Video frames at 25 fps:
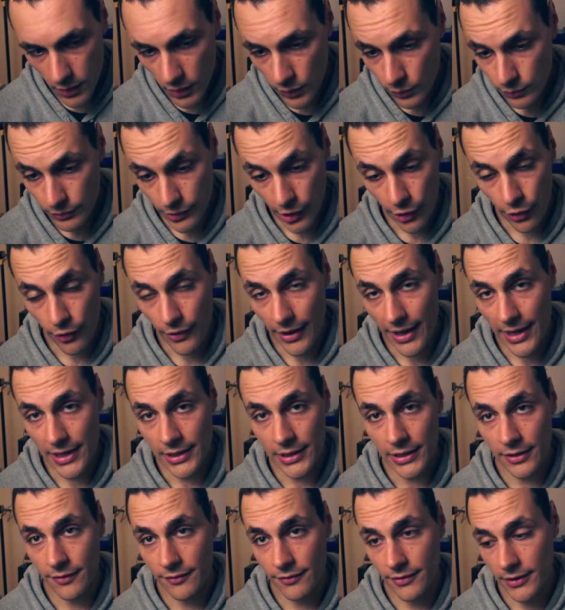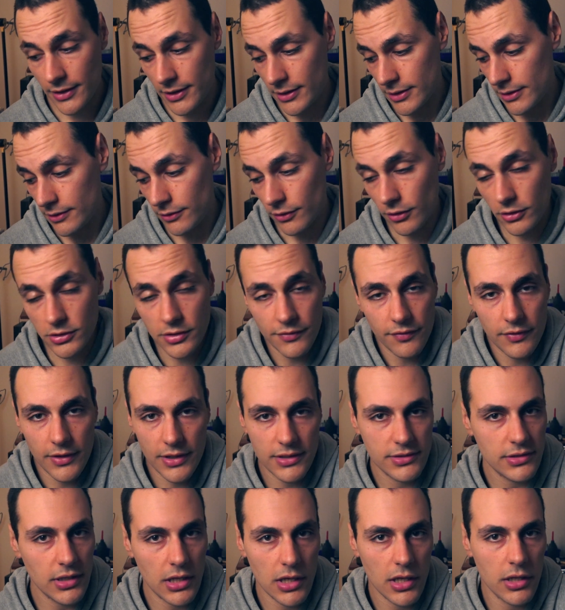we don't know any of the
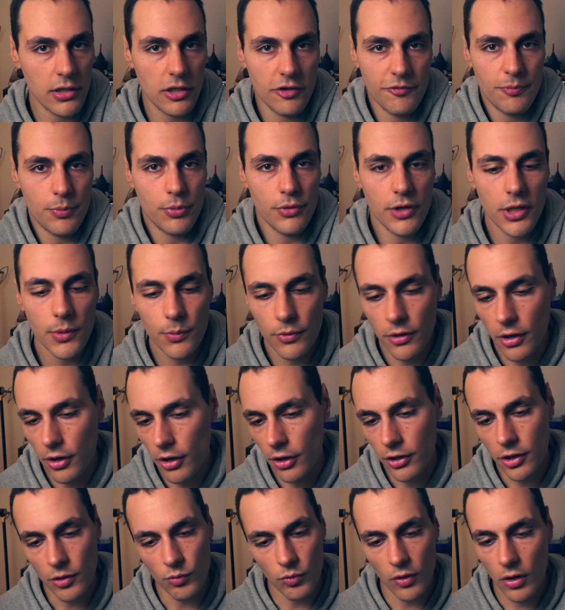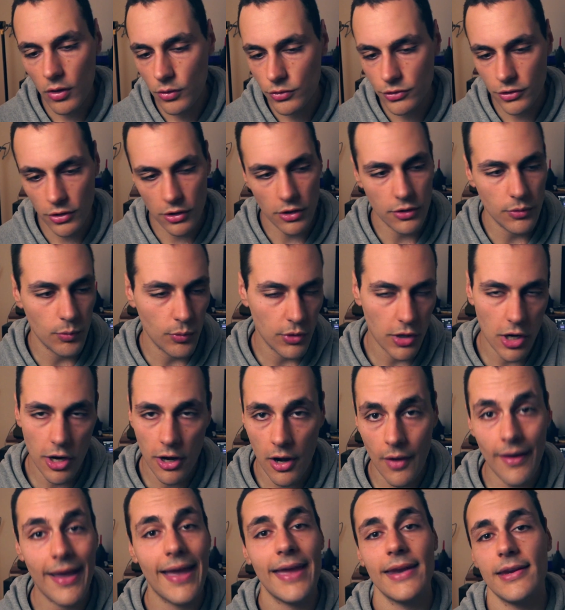NOSSAFLEX data that you've put in, we don't know your roles, we don't
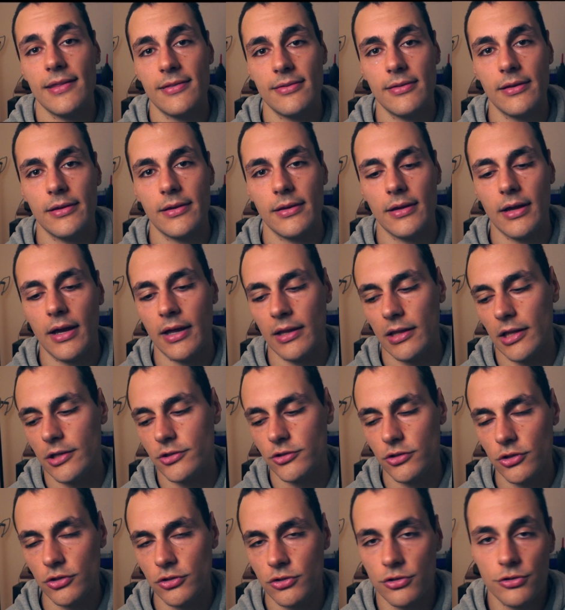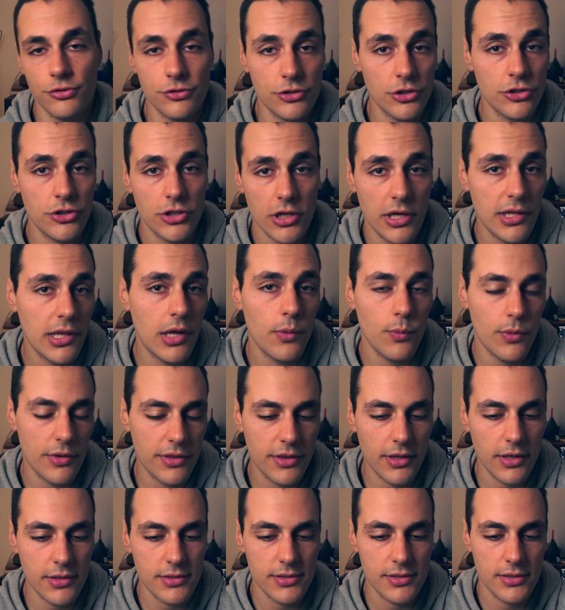know anything unless you choose to share that
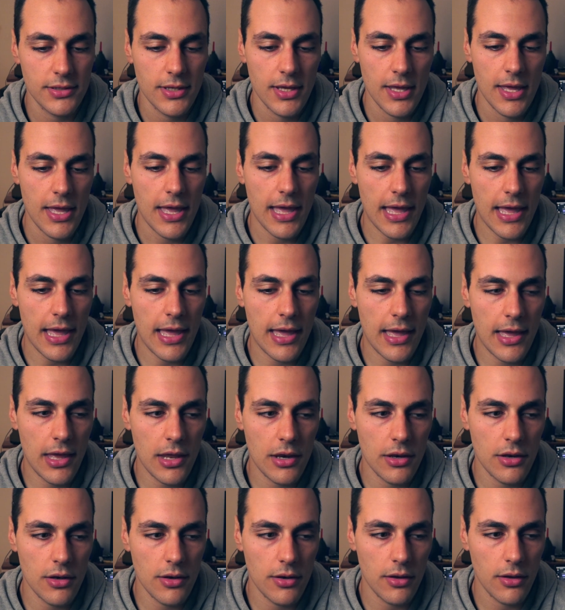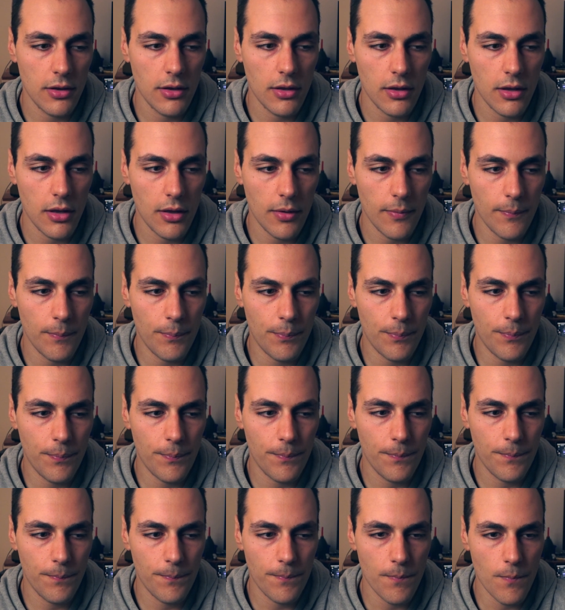with us.
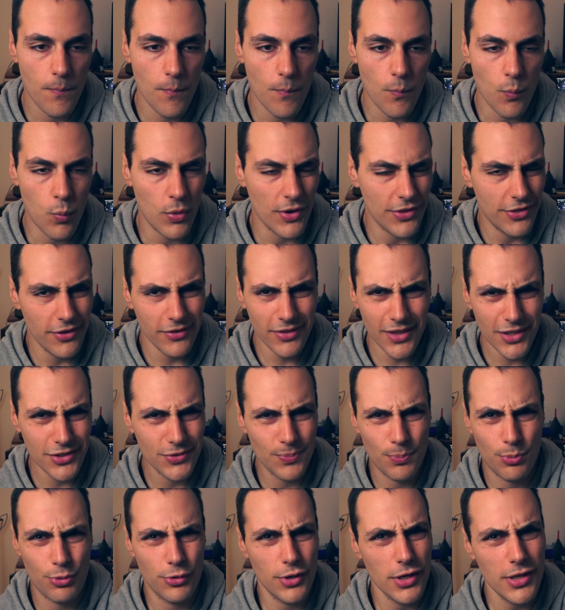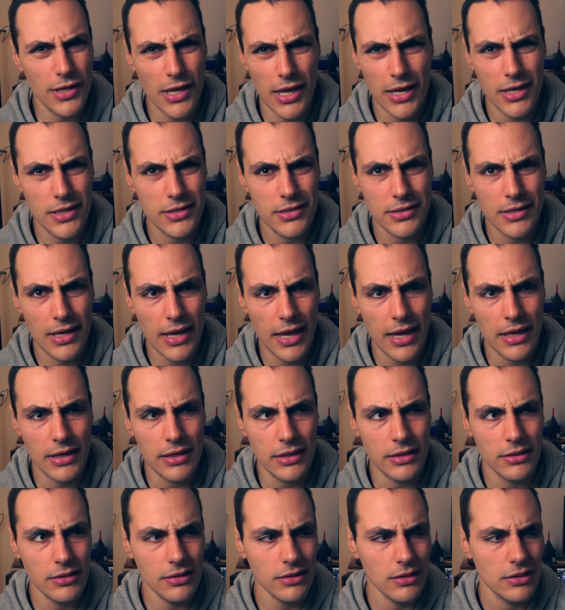And we think that's pretty easy to add
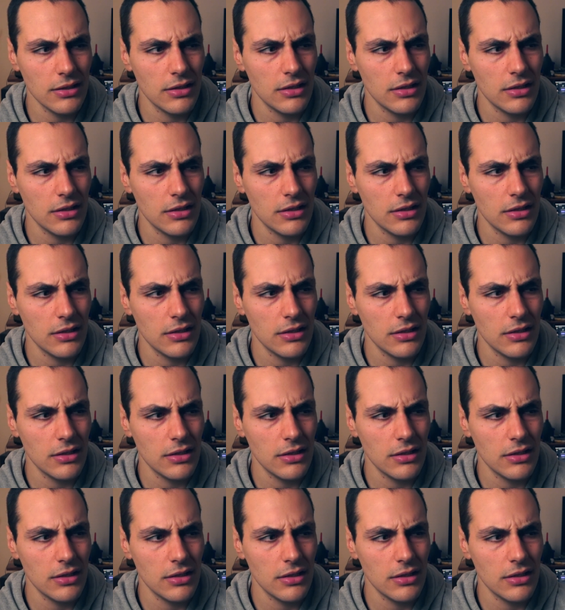in.